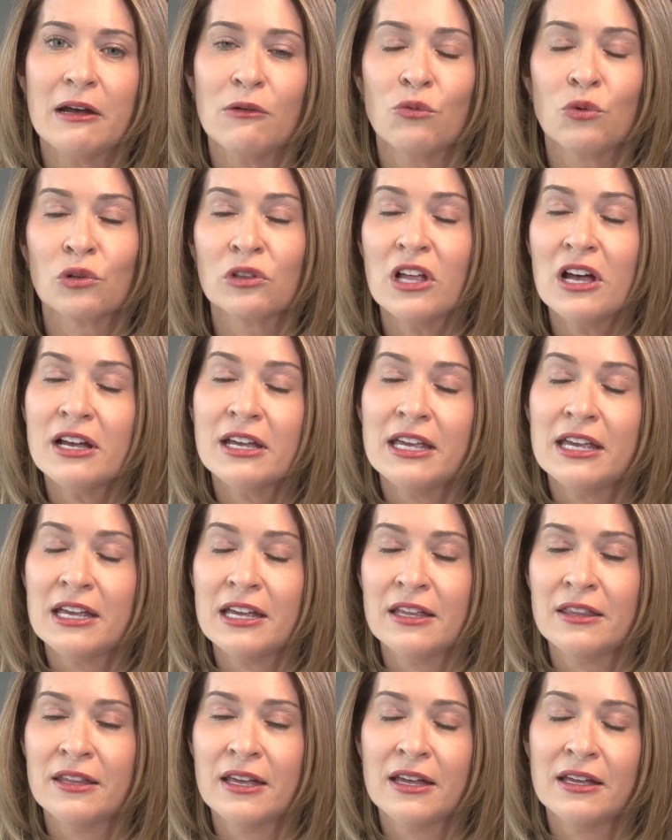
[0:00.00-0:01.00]
we're
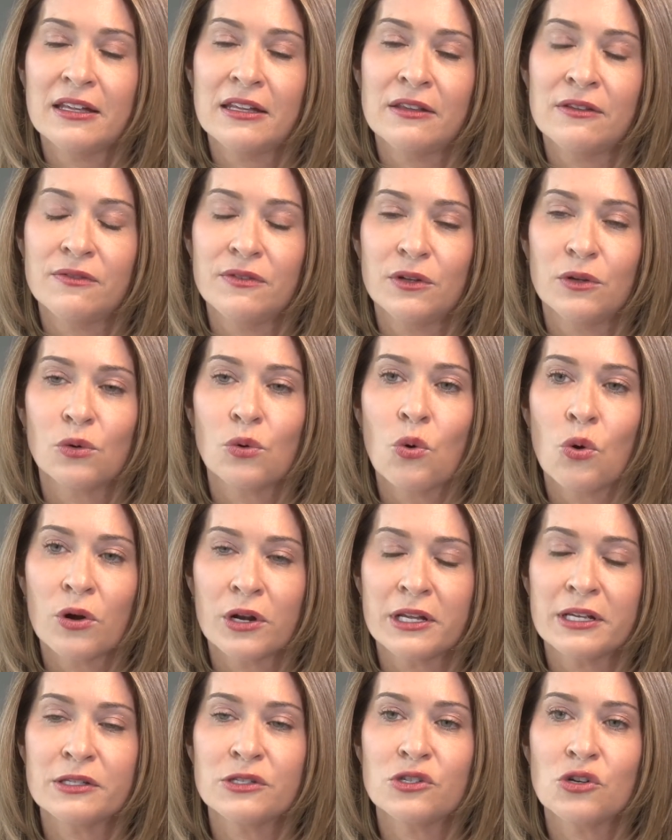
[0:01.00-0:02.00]
lucky in that in the field of cornea,